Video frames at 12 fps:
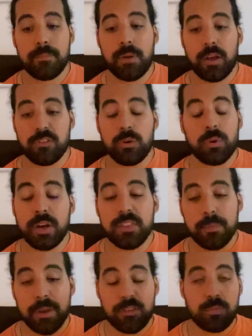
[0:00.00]
possible, or in
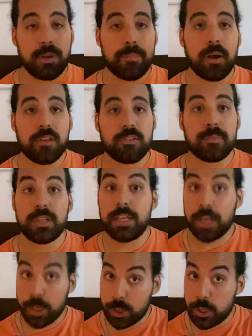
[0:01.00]
the best way possible,
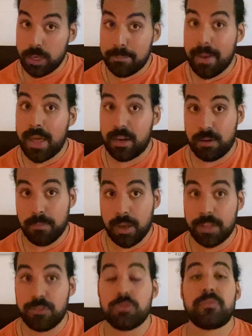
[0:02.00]
in a good manner,
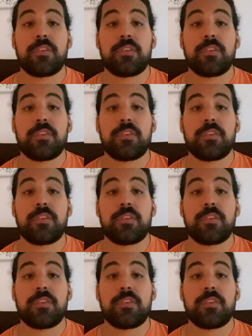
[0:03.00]
mind you,